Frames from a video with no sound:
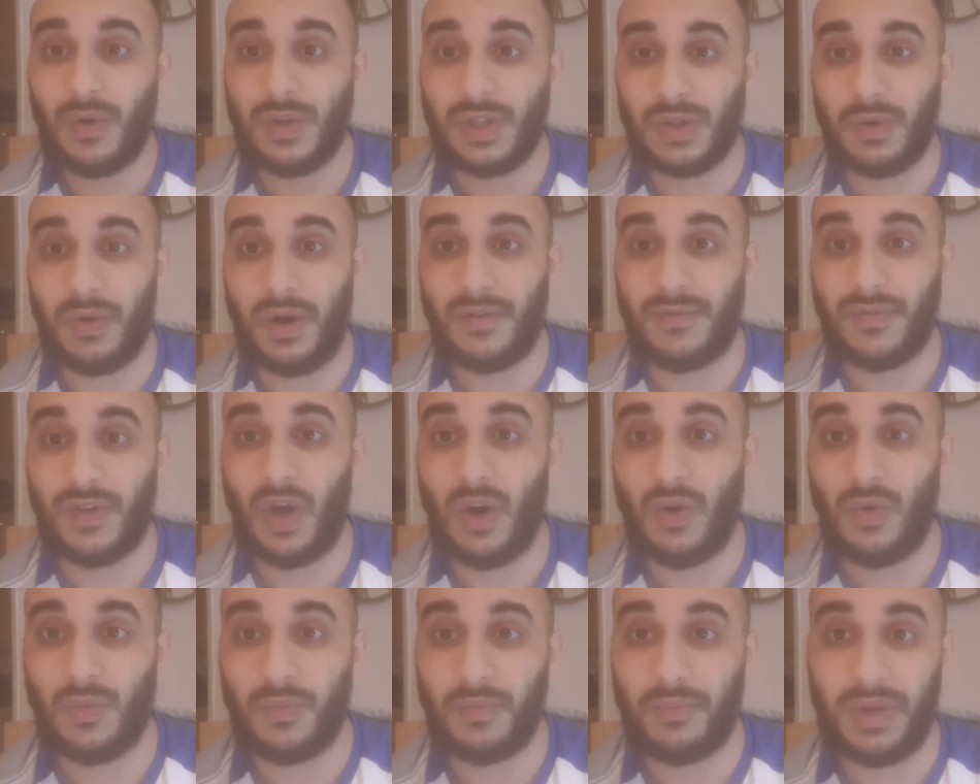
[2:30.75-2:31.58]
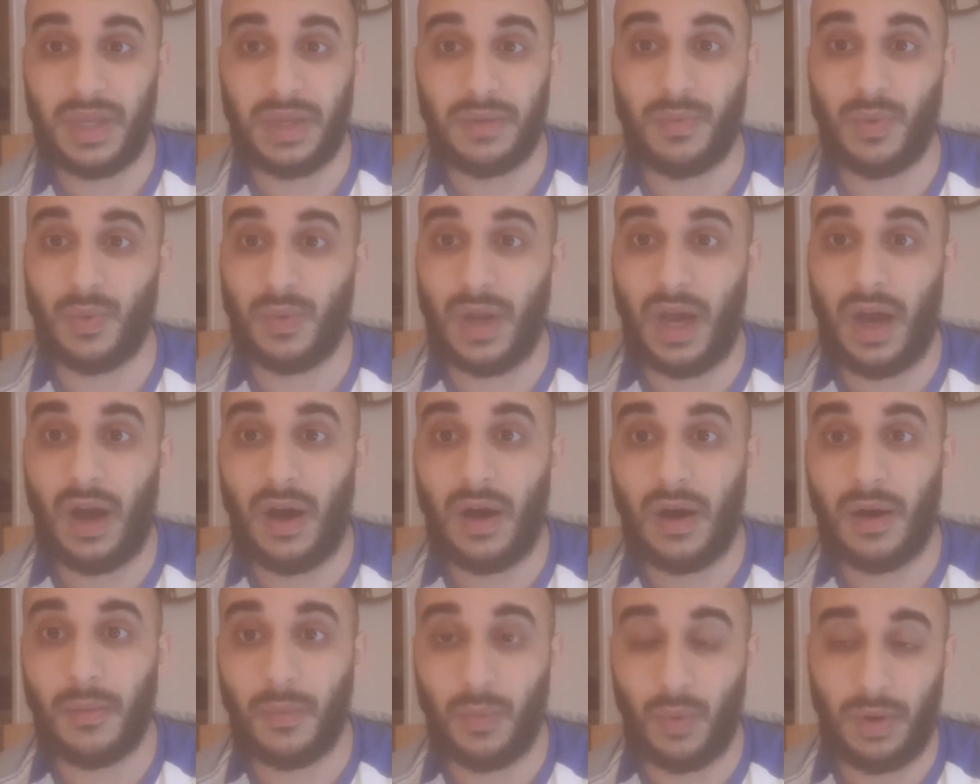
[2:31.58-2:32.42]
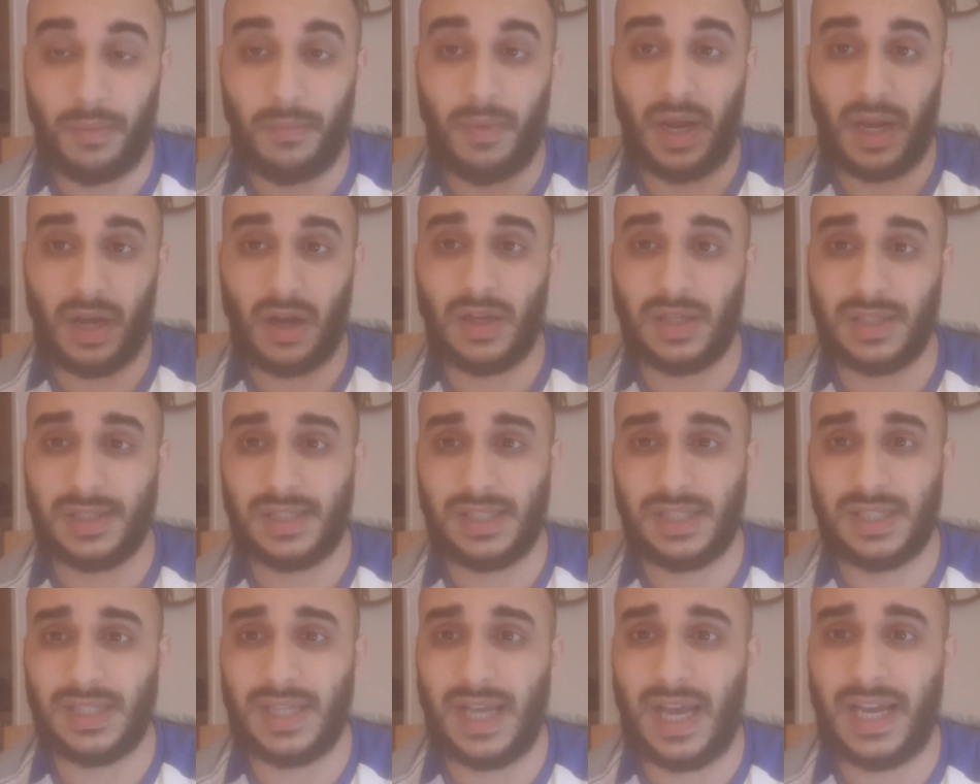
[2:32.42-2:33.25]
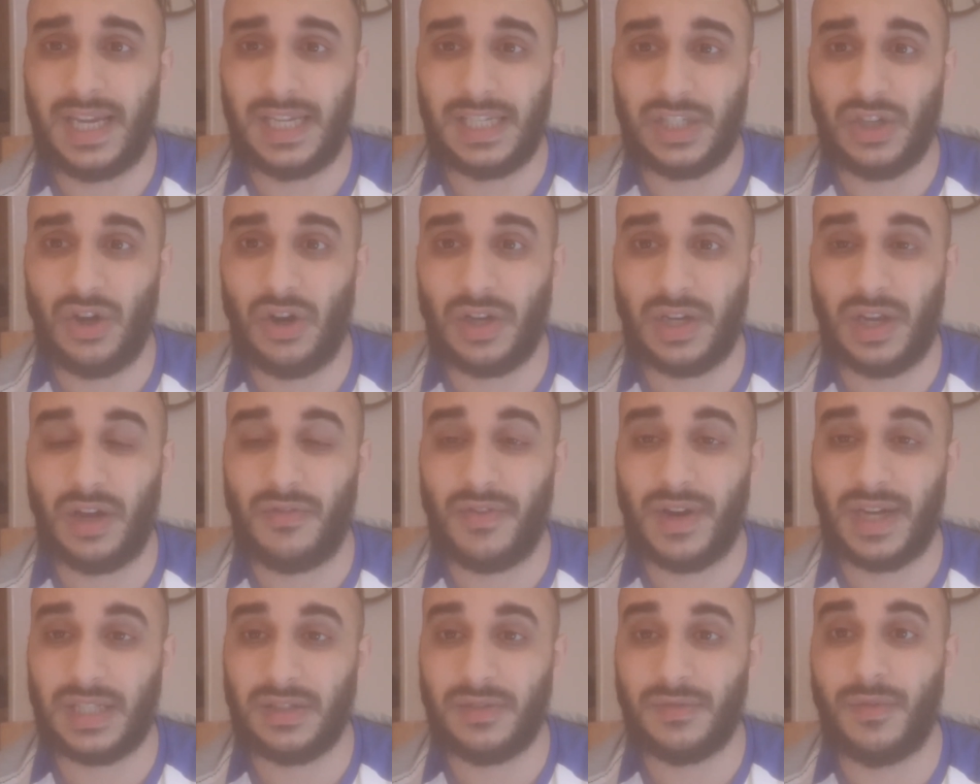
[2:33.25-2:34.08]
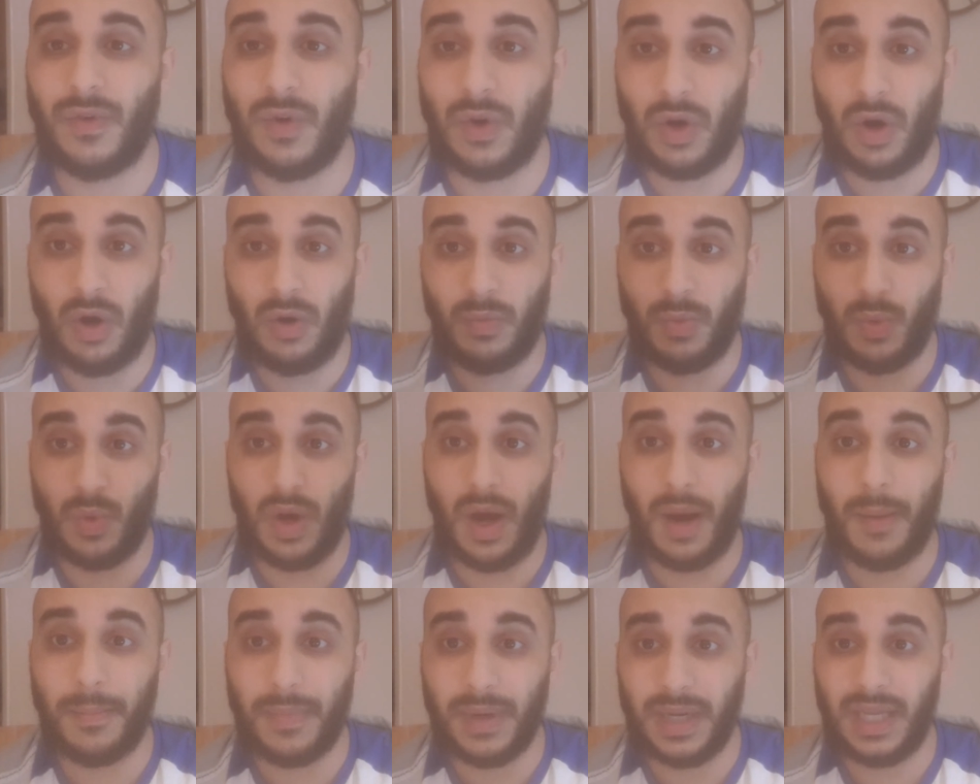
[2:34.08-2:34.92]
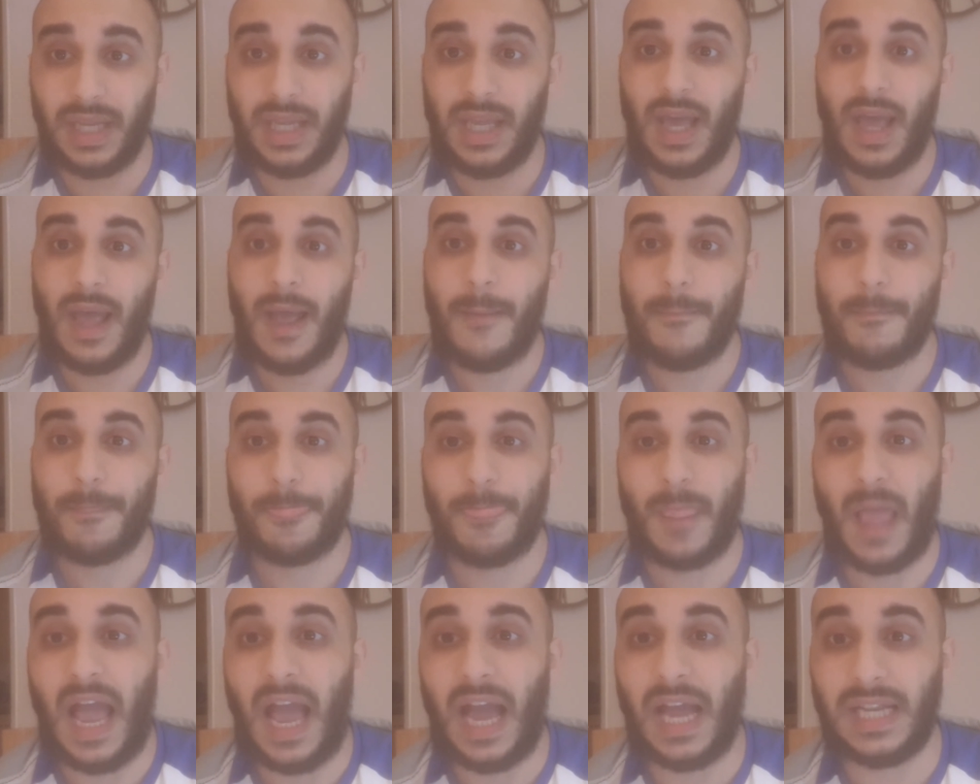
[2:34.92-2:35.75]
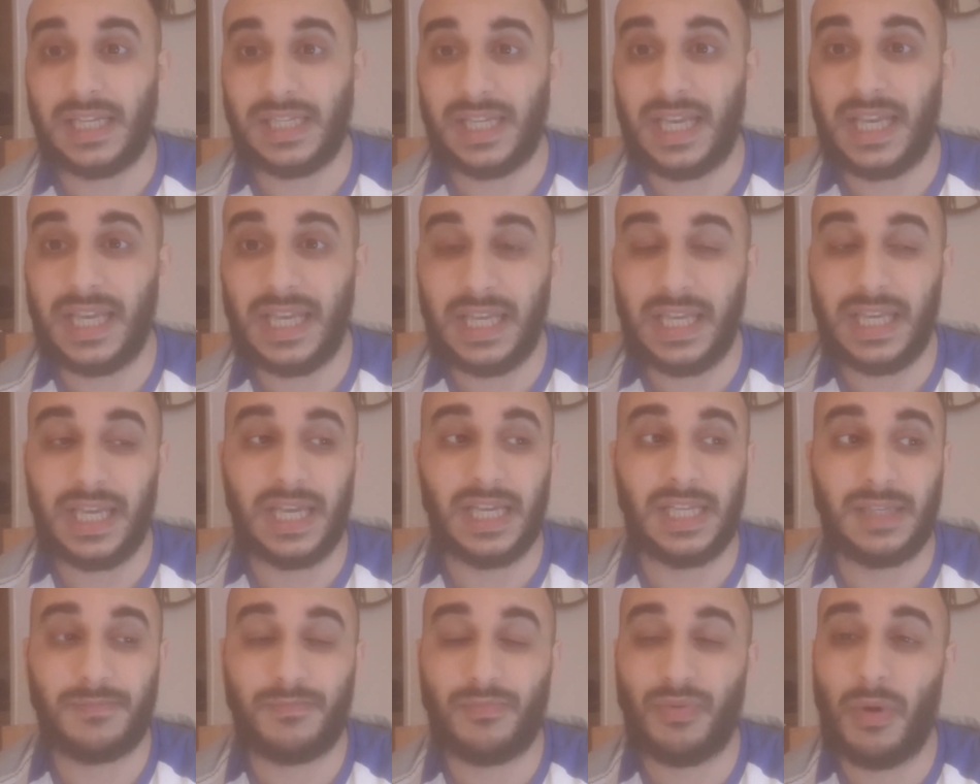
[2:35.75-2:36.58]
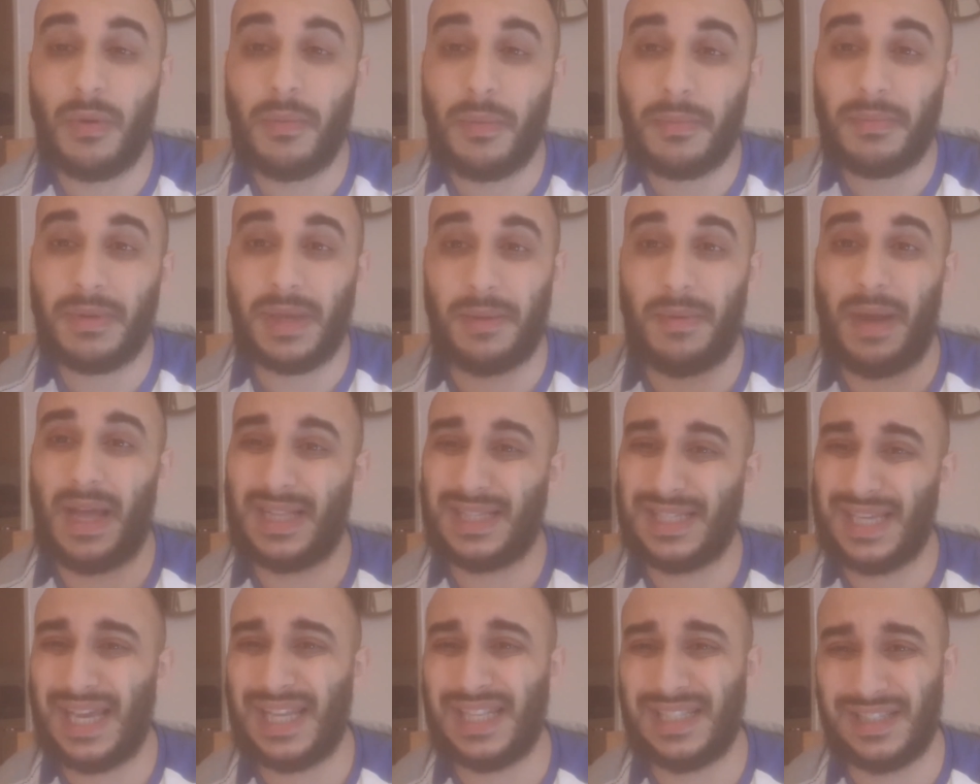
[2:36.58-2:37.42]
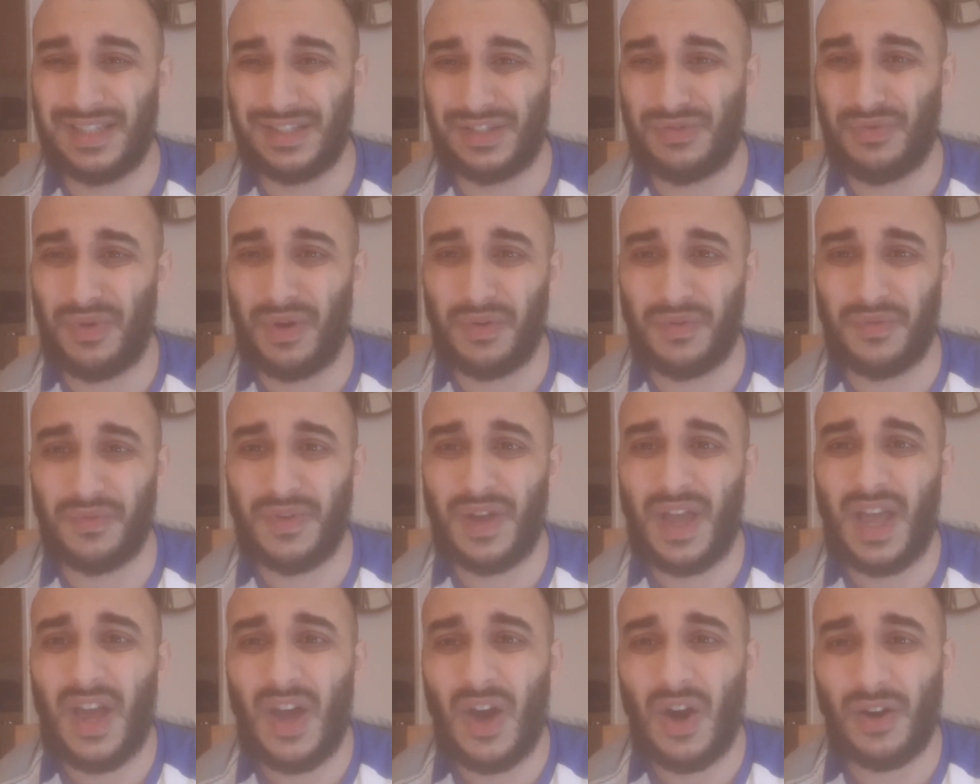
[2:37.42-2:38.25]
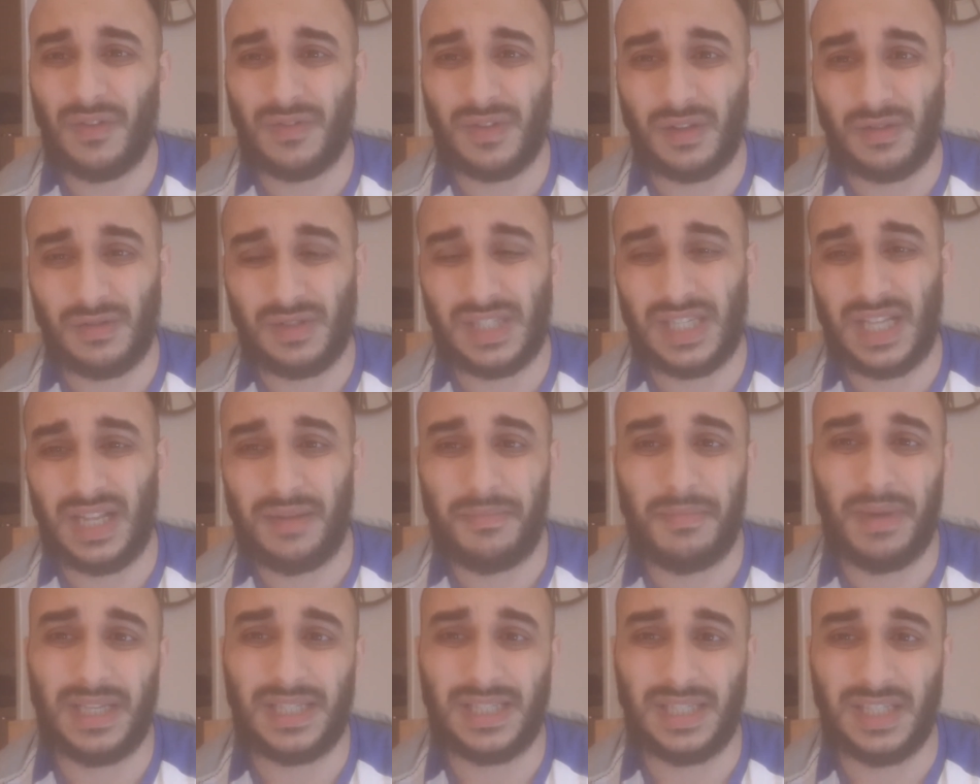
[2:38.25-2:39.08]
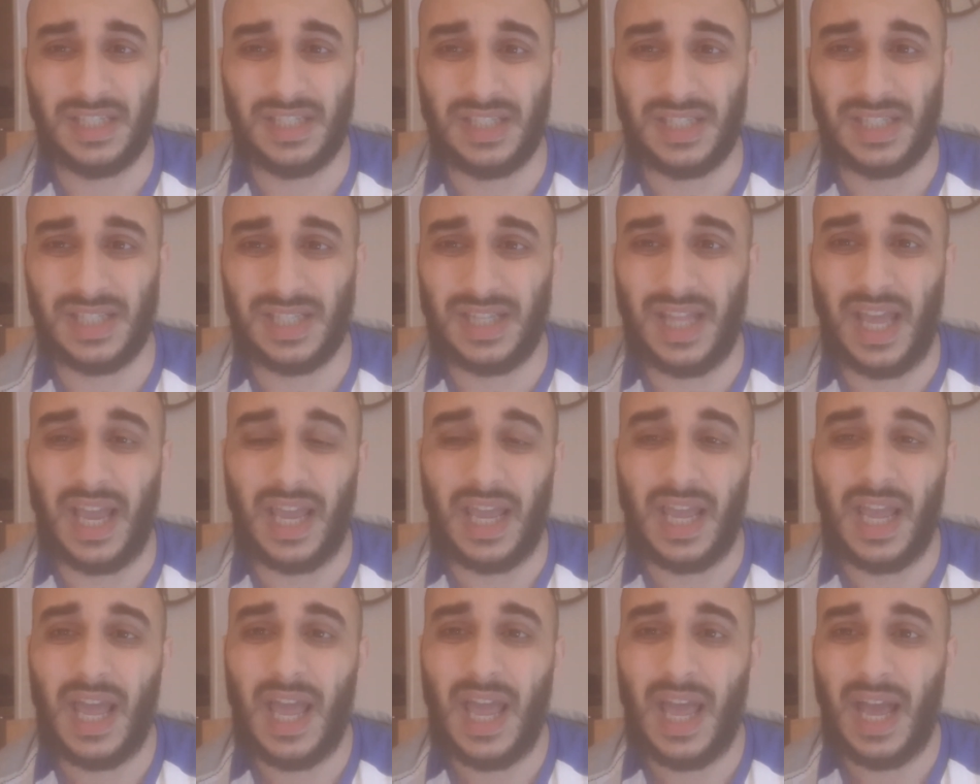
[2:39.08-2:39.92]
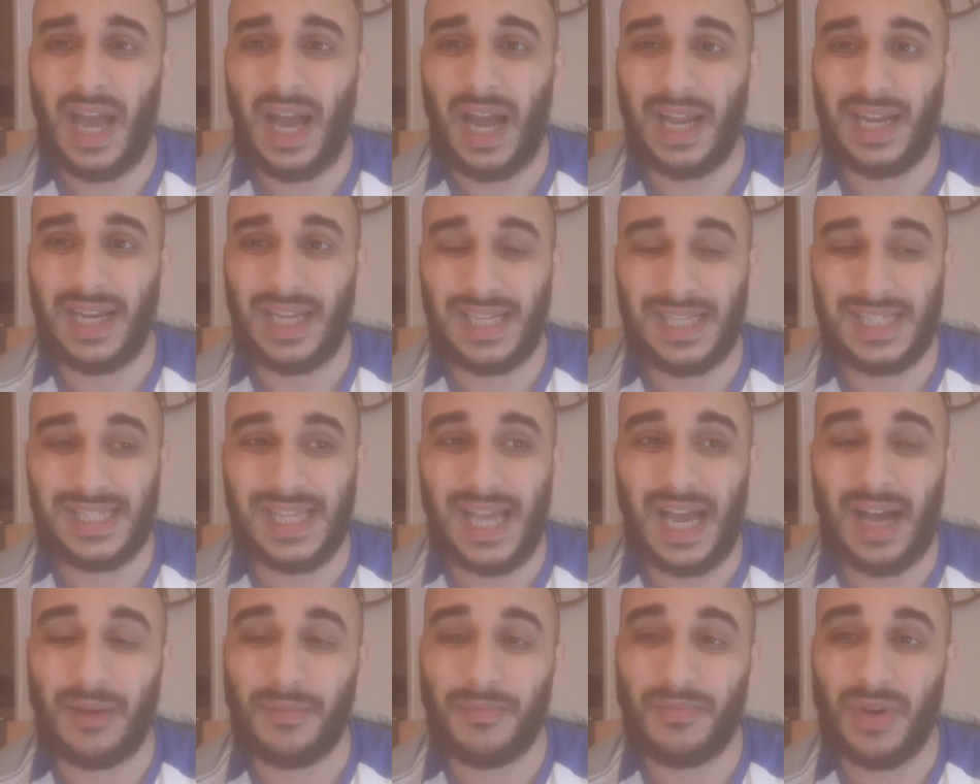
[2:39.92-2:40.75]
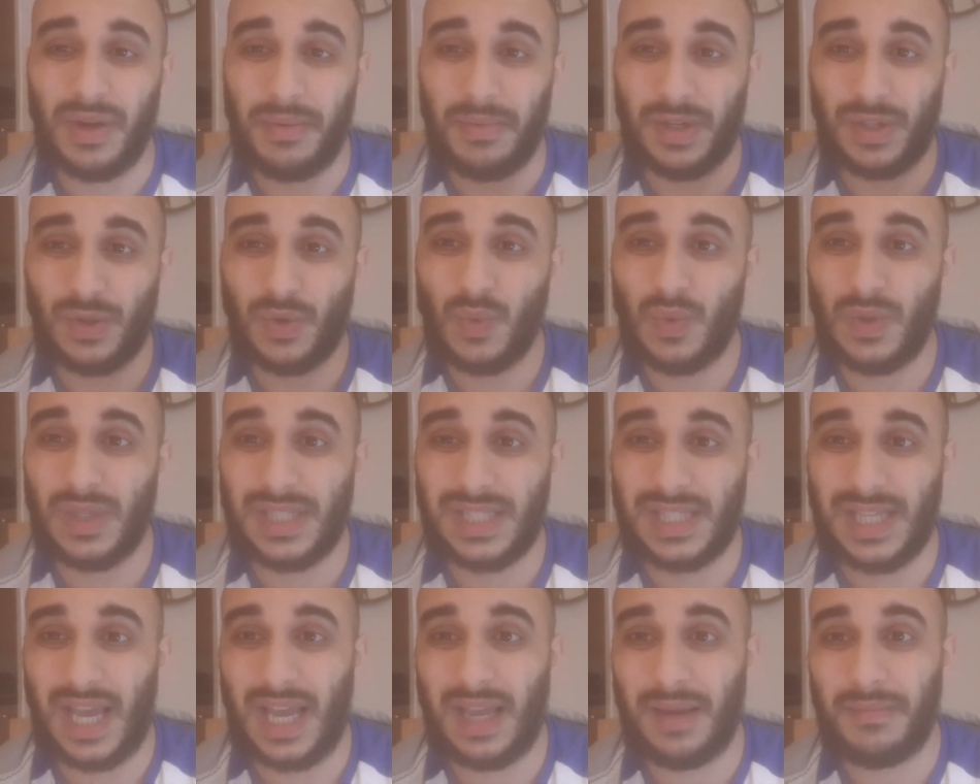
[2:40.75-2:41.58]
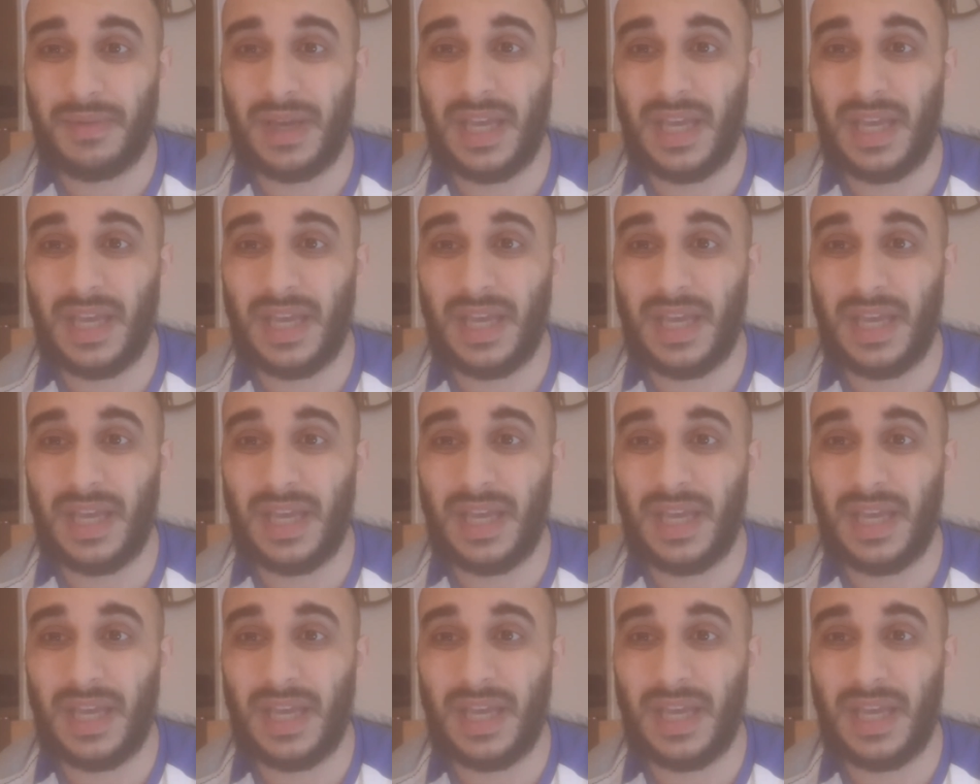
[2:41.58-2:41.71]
So I've known people that are, one of my cousins is a HR director for a global company, and he gets probably about 10 to 12 of those silly messages a day, and they sound pretty much all the same.